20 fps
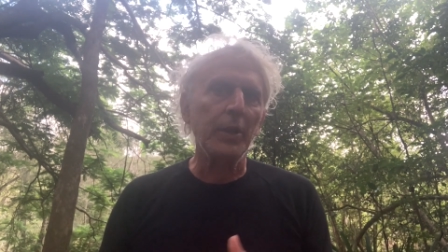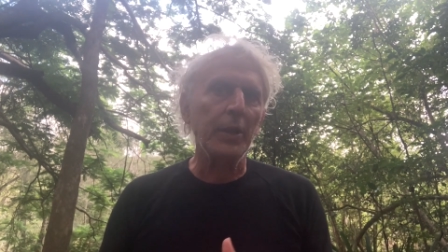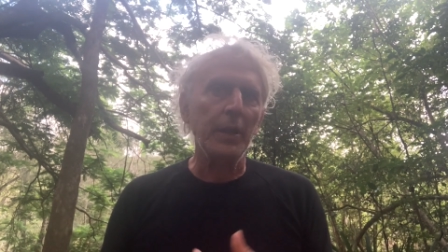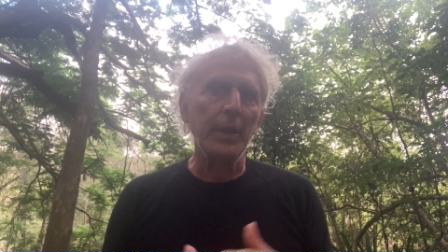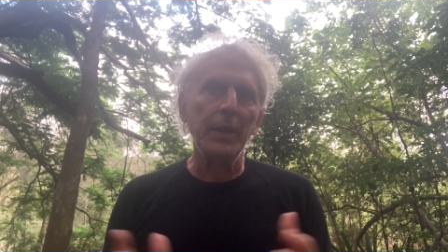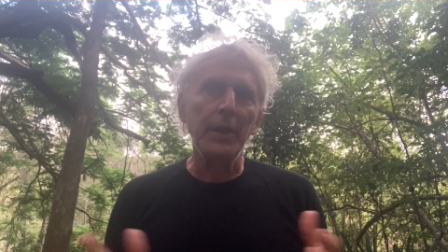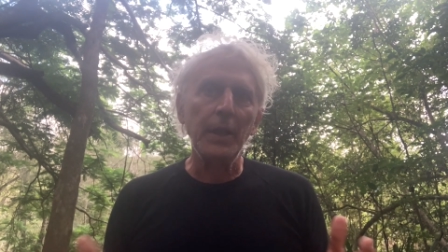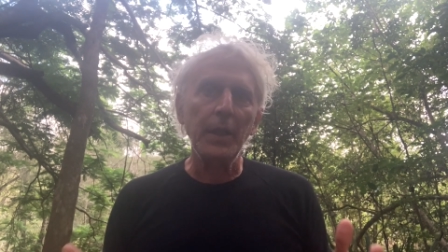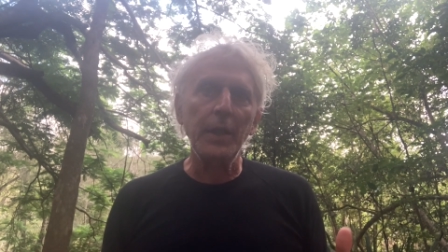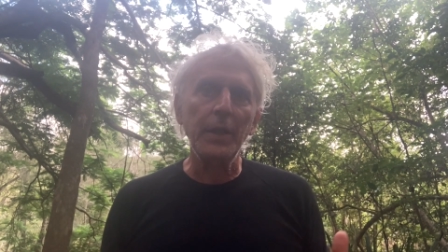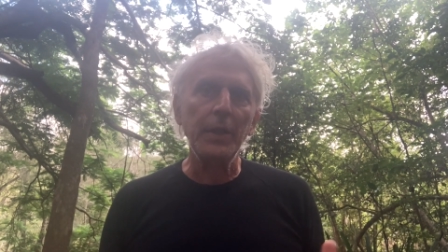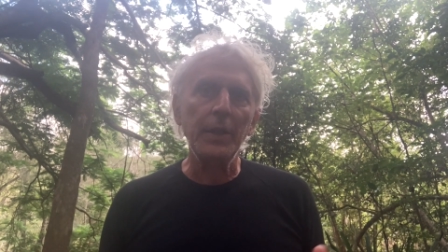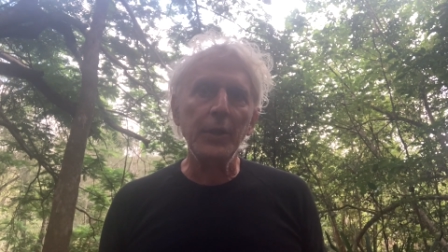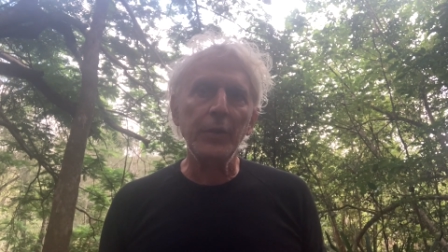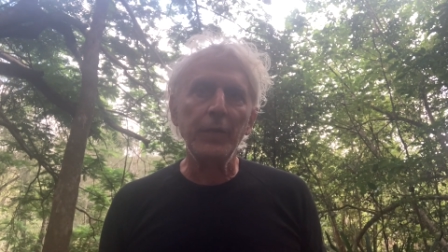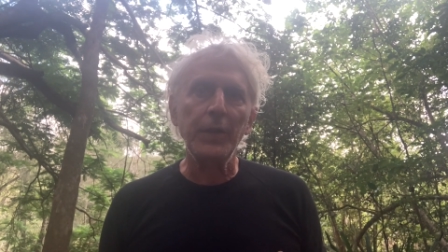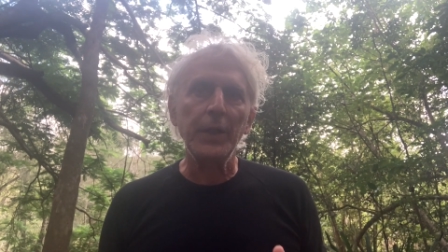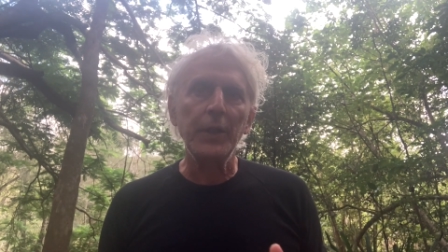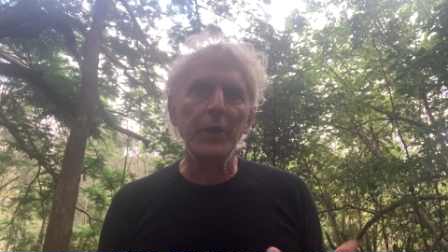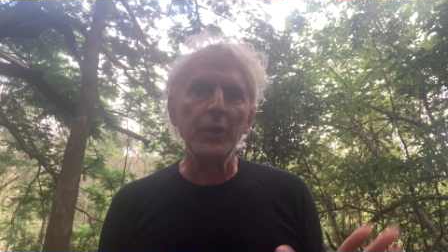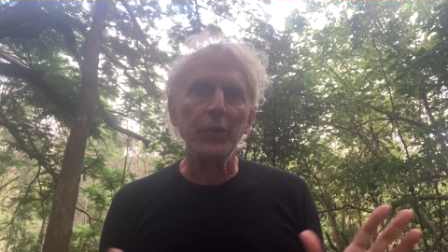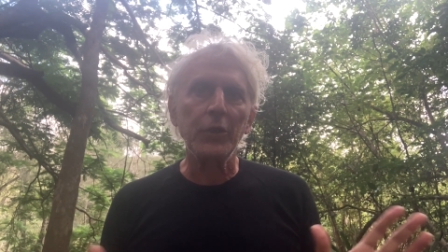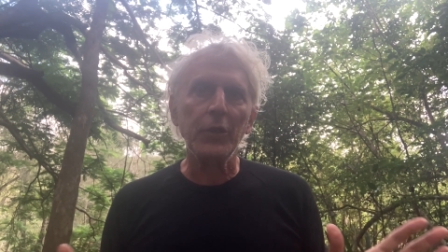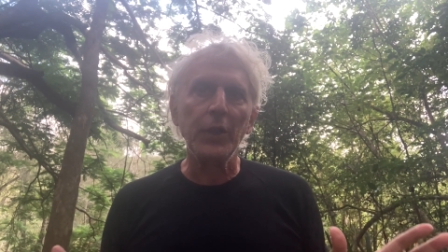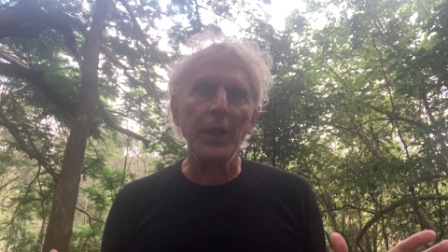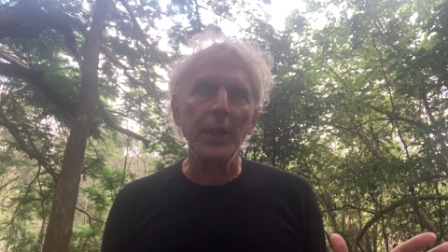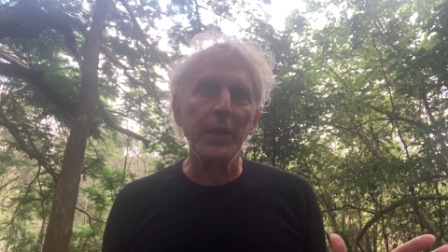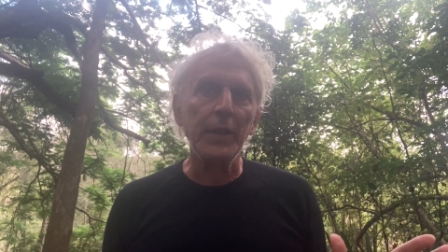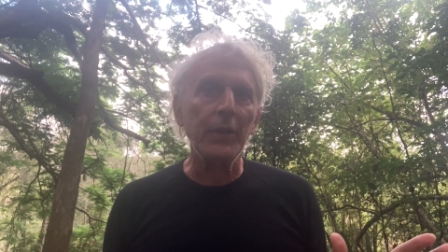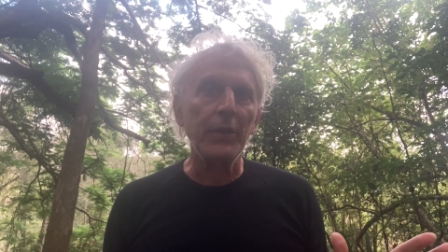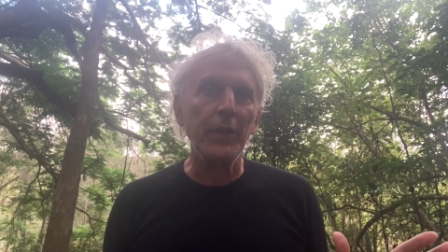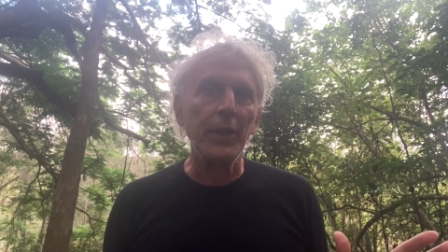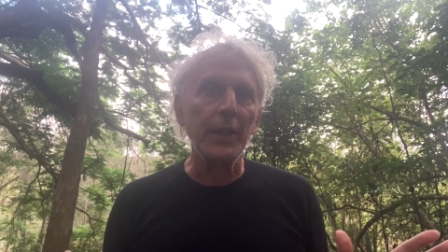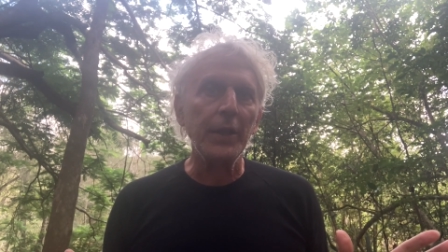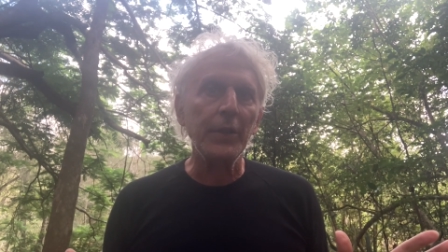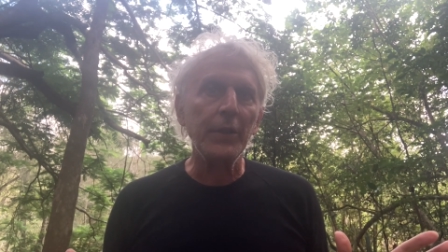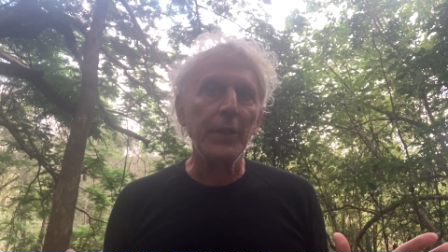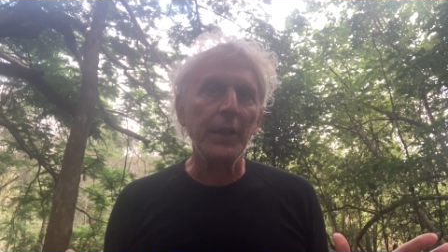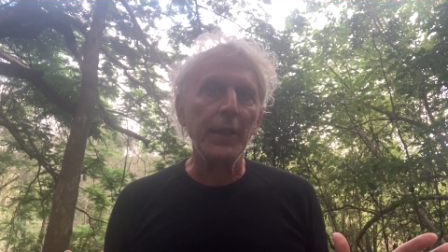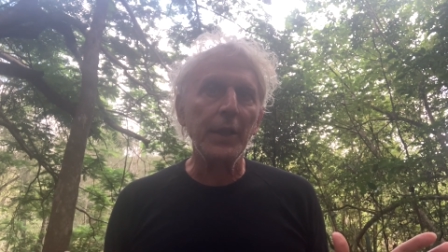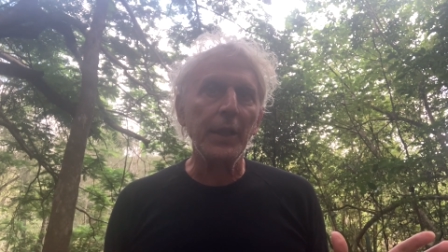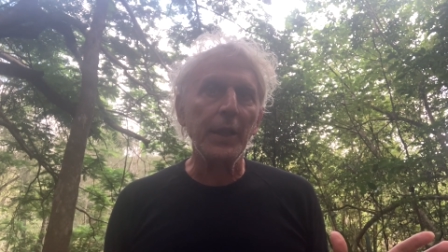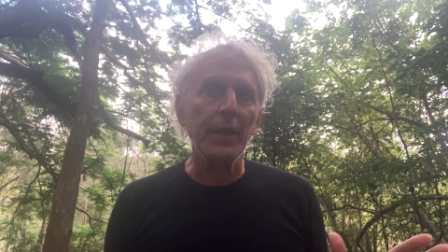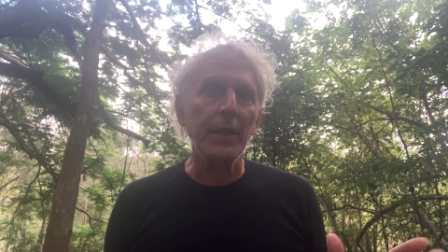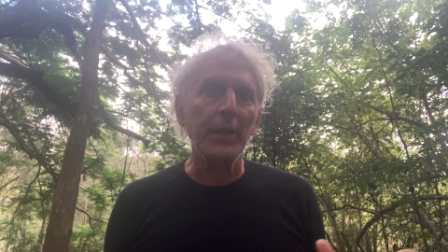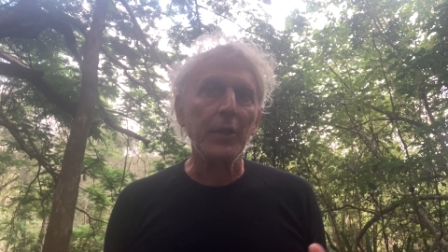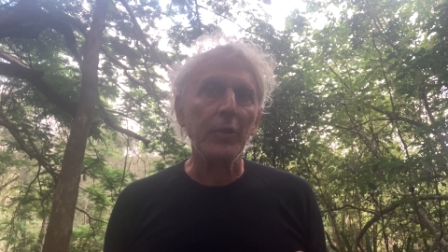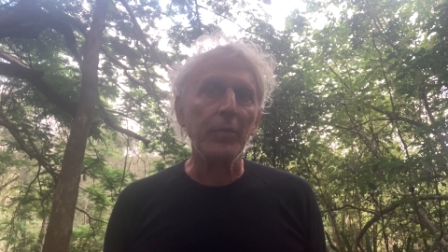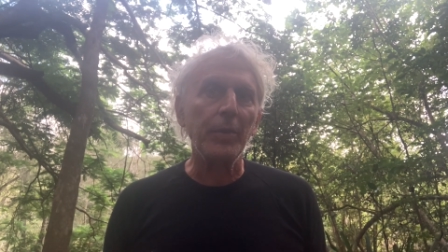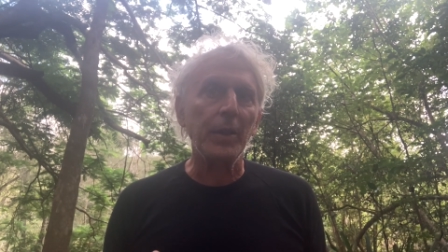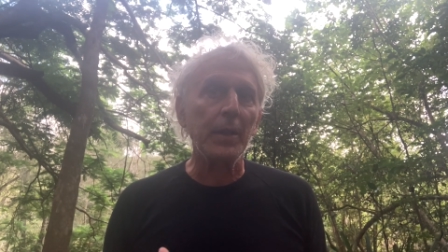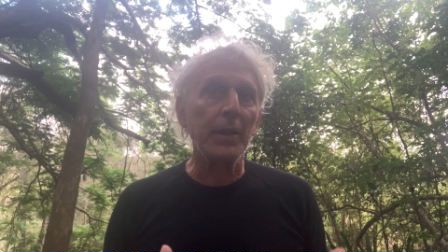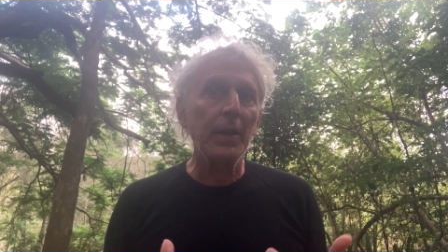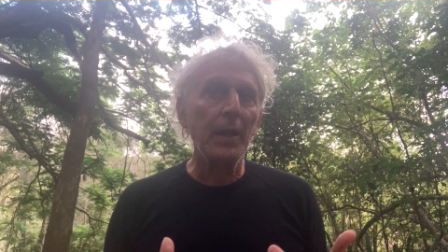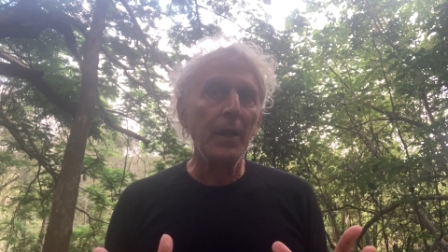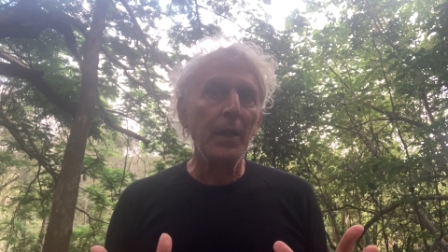and these videos or anything like this, but